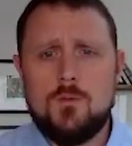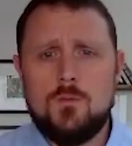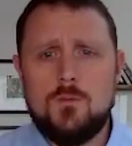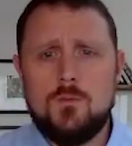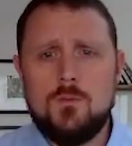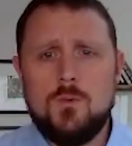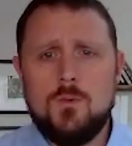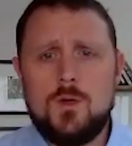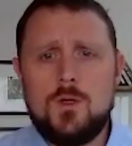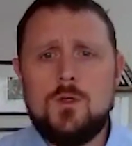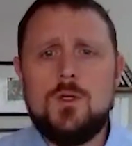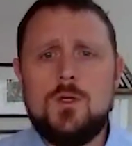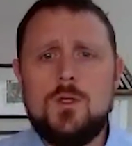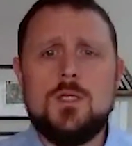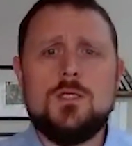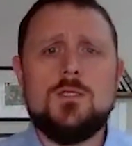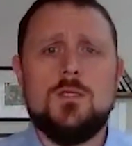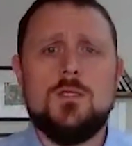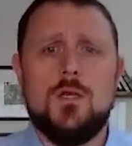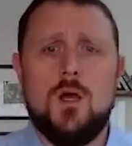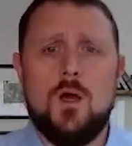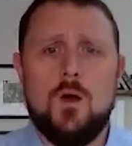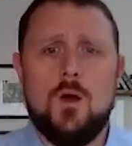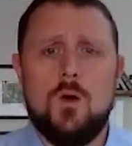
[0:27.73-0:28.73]
what you need to
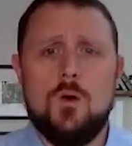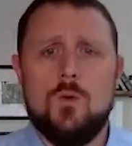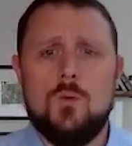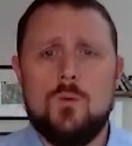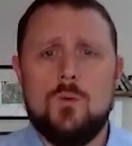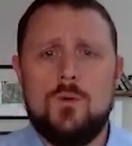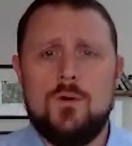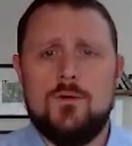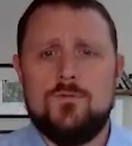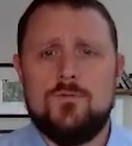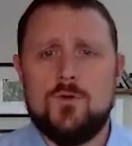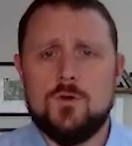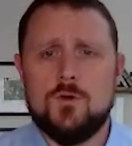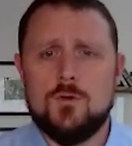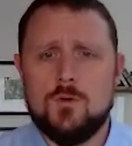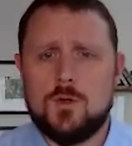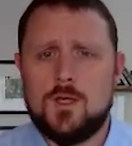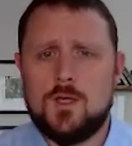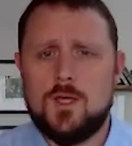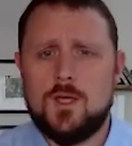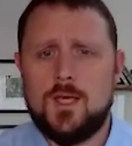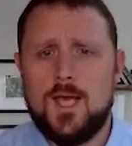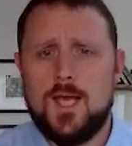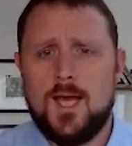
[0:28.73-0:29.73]
know if you're
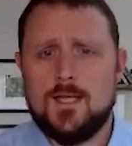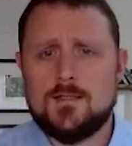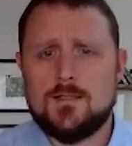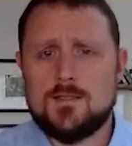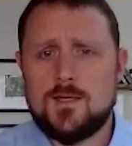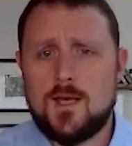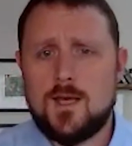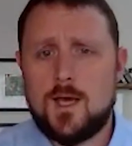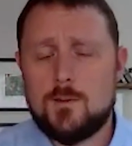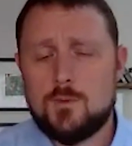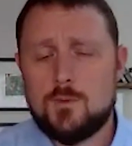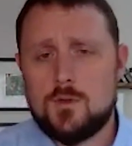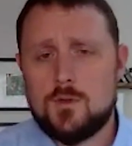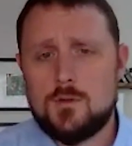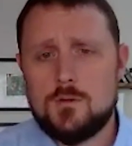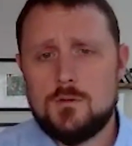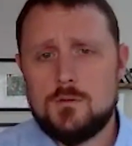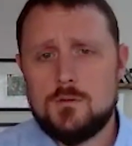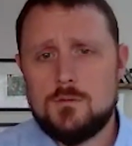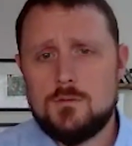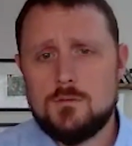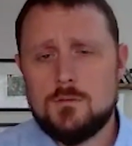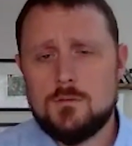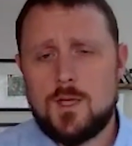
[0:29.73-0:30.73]
looking at cyber
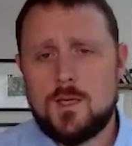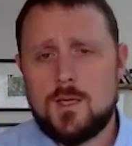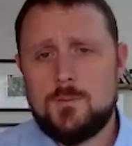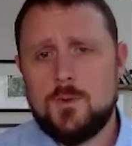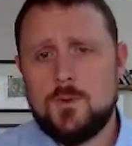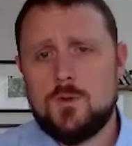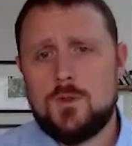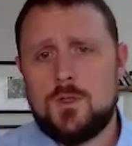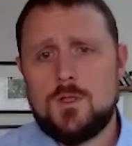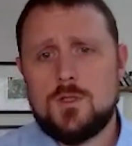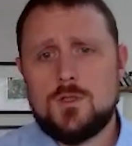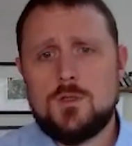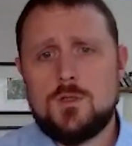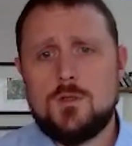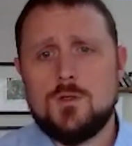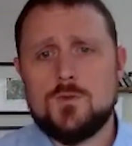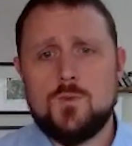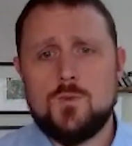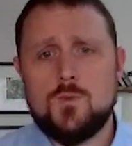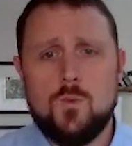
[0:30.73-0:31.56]
liability insurance,